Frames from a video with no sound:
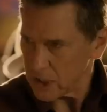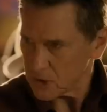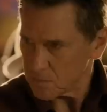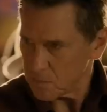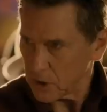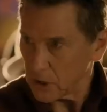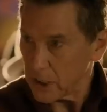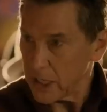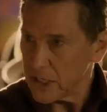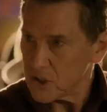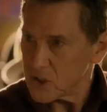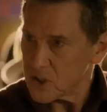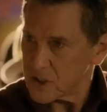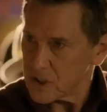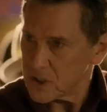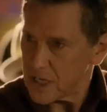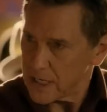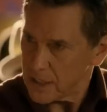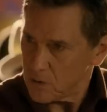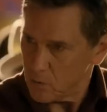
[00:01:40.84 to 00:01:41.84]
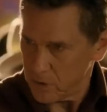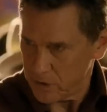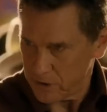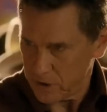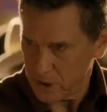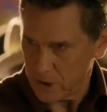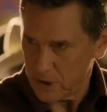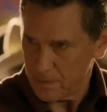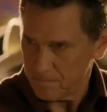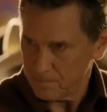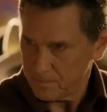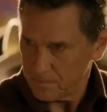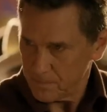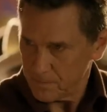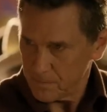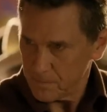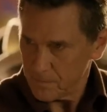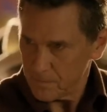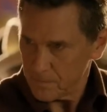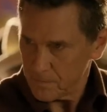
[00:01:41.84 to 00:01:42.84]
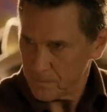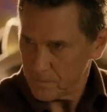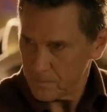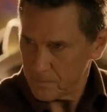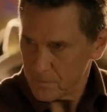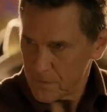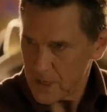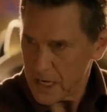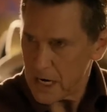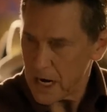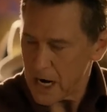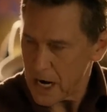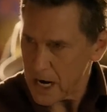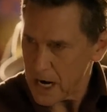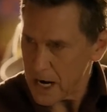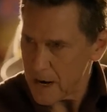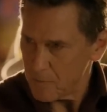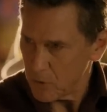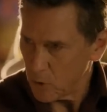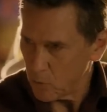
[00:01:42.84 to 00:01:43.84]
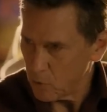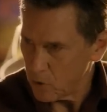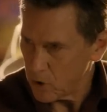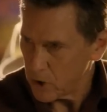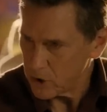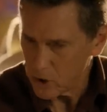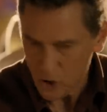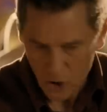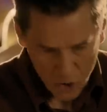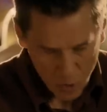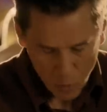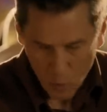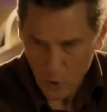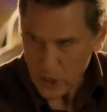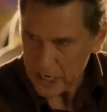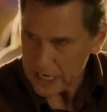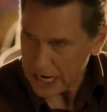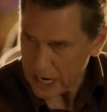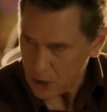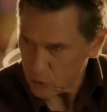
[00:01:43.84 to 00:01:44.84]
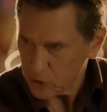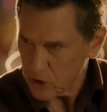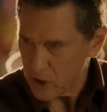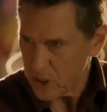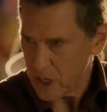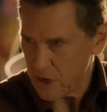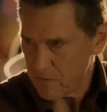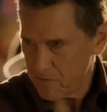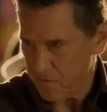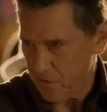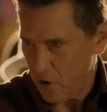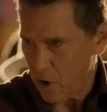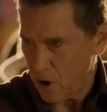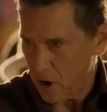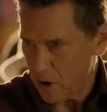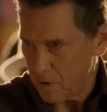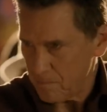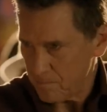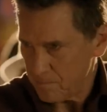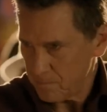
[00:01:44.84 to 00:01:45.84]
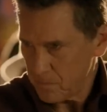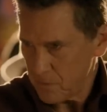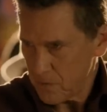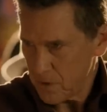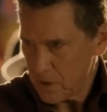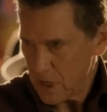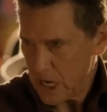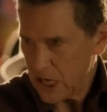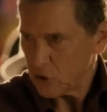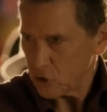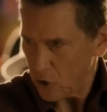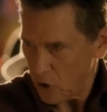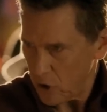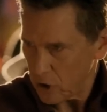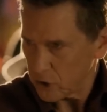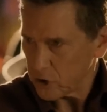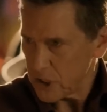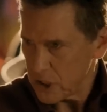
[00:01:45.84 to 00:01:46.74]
to the hospital and stayed with him. And I am the one who went out to that farm and